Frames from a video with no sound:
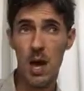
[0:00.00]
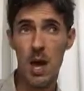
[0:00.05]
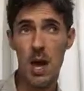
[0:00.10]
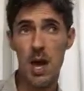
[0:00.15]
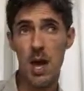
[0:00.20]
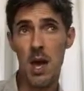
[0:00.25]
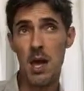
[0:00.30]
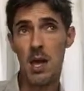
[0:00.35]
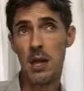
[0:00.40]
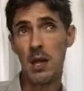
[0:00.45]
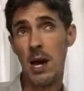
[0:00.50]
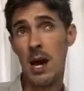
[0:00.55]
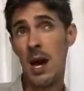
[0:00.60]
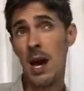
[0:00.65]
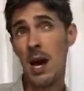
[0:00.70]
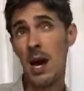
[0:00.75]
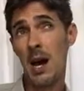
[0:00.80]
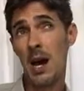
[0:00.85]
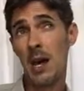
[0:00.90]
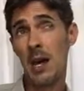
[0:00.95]
and
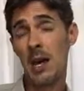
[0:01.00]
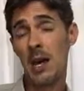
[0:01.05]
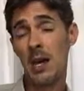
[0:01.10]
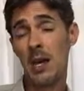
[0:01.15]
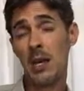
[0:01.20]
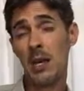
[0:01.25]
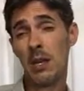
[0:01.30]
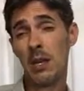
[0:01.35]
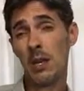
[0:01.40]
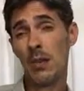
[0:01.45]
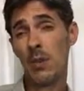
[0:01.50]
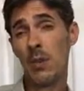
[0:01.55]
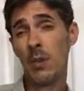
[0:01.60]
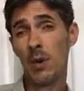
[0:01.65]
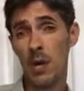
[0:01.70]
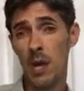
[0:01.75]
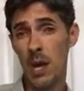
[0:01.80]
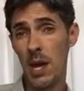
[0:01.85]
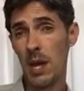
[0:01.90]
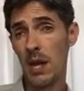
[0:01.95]
high in
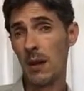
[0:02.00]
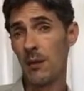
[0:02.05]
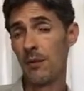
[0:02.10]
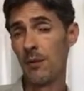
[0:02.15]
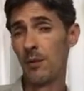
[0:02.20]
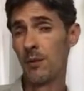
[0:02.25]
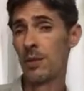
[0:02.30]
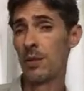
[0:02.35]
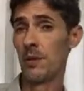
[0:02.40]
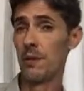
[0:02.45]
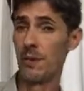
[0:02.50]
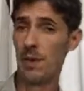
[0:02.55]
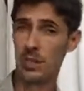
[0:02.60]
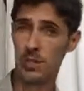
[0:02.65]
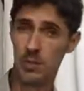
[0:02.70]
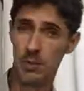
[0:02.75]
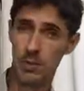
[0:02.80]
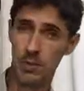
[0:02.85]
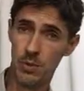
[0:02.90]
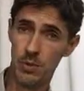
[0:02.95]
organic fruits and
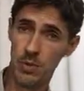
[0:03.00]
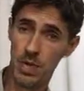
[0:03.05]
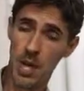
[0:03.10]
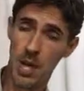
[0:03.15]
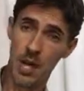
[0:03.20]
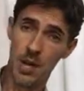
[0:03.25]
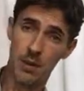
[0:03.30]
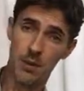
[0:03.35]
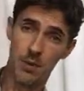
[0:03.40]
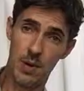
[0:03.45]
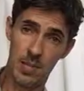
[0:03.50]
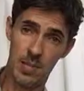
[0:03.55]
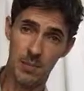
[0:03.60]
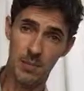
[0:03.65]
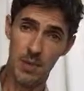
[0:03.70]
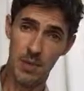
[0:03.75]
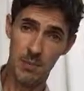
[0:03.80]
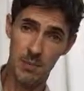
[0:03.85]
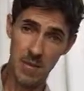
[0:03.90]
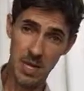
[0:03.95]
vegetables and
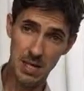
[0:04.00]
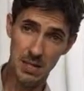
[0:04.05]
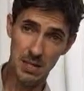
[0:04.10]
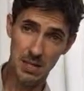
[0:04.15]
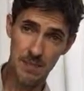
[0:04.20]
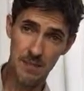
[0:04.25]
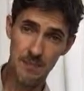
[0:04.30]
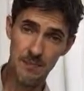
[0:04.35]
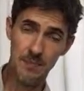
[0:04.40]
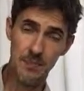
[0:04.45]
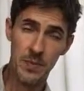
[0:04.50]
grass-fed meats.